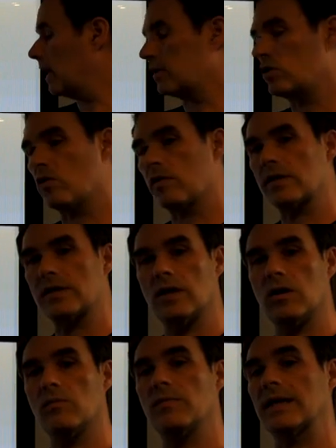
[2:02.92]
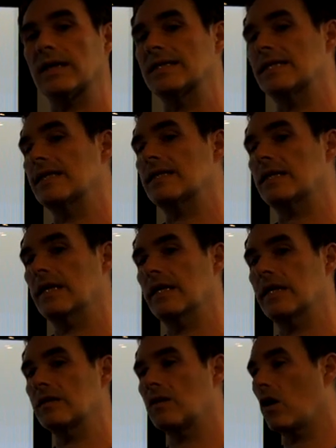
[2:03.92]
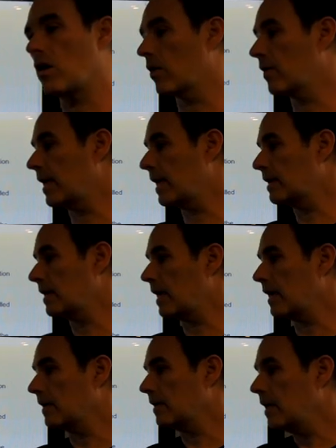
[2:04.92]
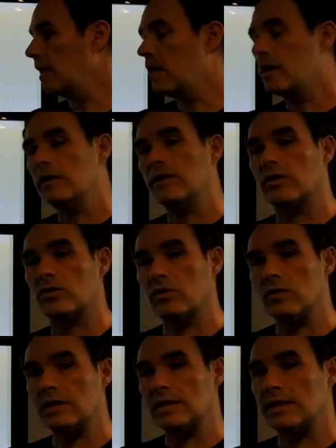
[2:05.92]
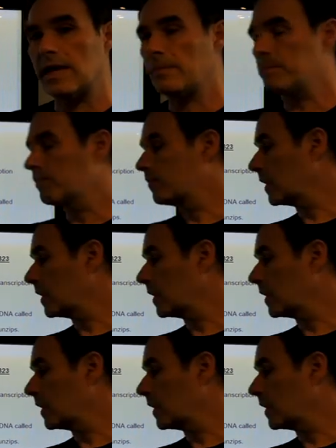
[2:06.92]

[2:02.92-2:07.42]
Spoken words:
and uracil, because this is RNA. The third step